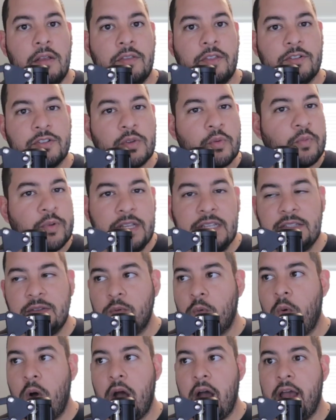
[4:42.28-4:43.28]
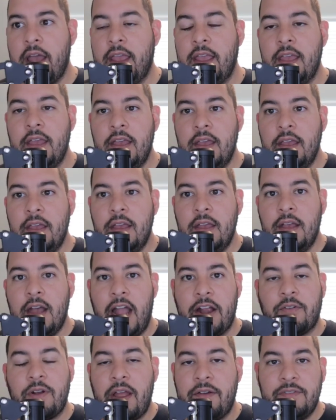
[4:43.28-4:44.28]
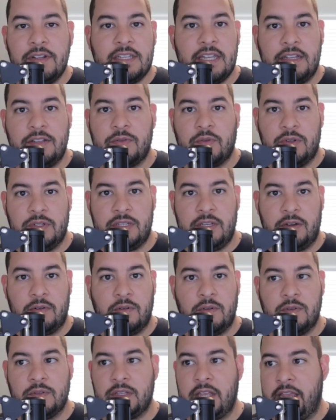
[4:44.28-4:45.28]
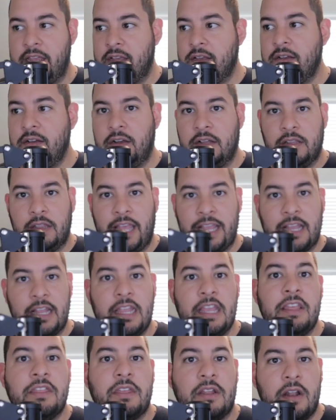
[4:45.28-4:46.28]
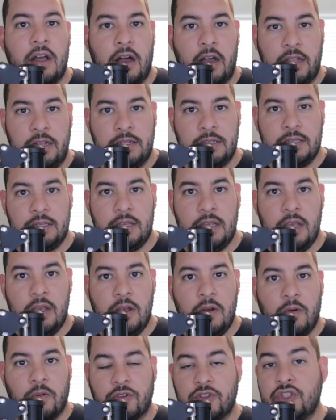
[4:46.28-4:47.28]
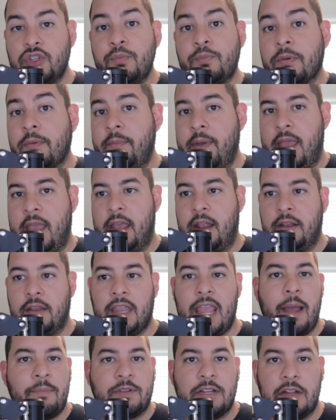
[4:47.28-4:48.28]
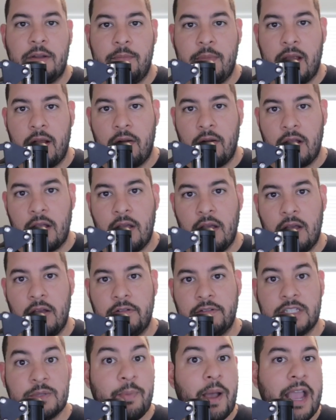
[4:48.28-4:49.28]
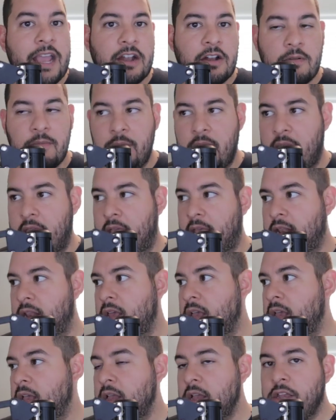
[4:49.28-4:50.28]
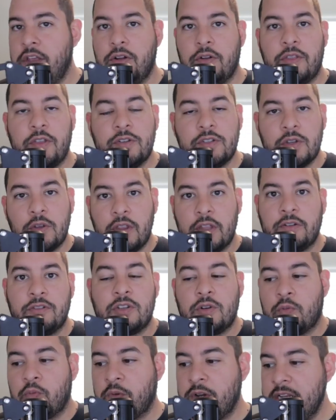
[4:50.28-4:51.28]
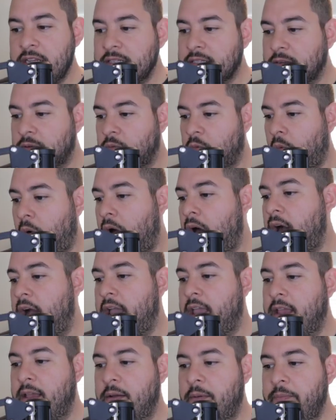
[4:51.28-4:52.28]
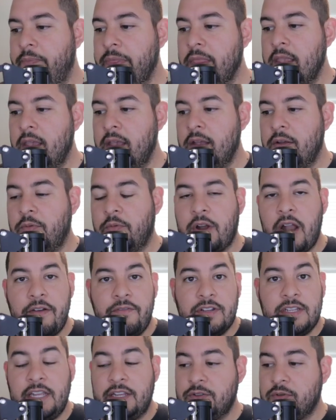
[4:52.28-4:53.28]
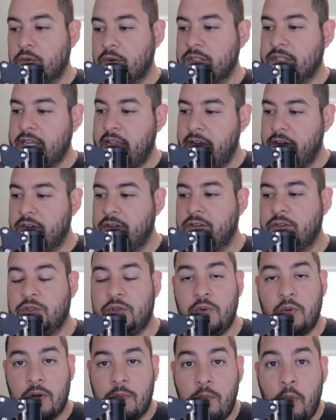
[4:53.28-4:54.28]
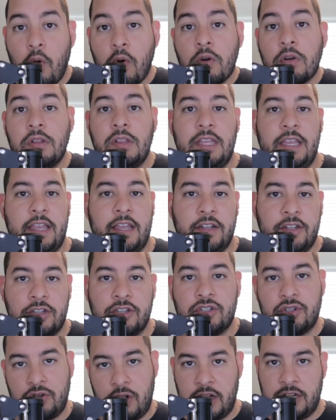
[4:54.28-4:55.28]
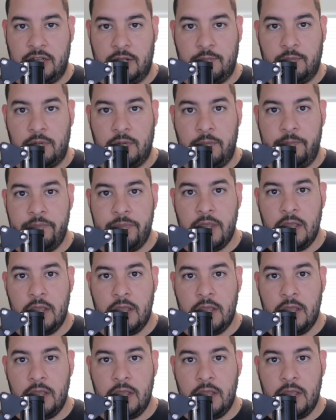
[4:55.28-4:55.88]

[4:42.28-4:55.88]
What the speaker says: There's a reason why I gravitate towards heroes like a Ethan Hunt or Superman, Captain America, Spider-Man. There's a reason why we gravitate towards characters who are morally indestructible,